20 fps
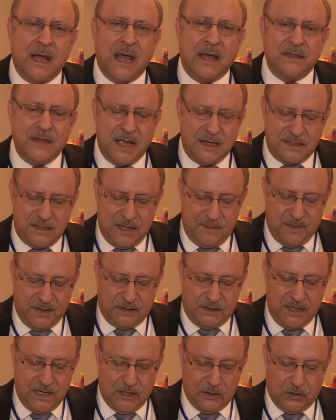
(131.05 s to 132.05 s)
And that
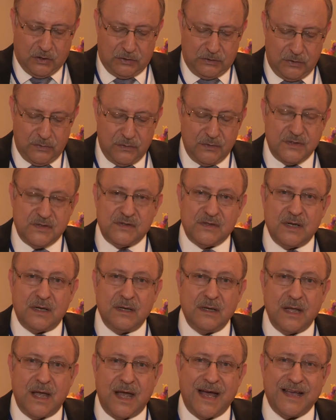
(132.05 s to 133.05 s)
typically includes
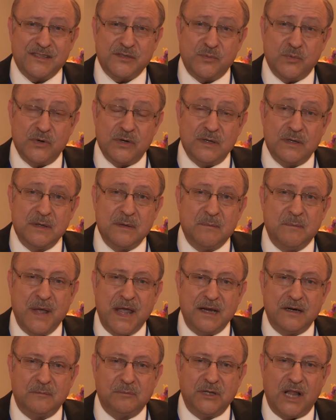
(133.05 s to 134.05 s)
uh, aspirin,
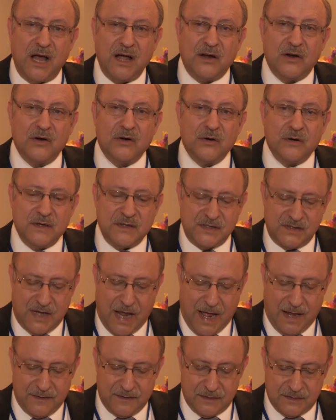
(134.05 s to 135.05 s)
beta blocker,
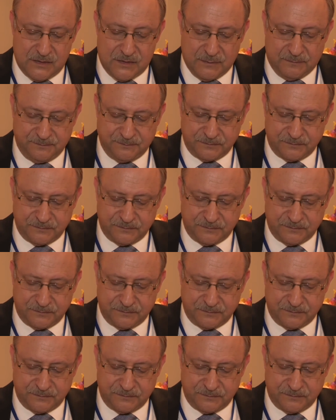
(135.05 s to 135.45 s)
statins,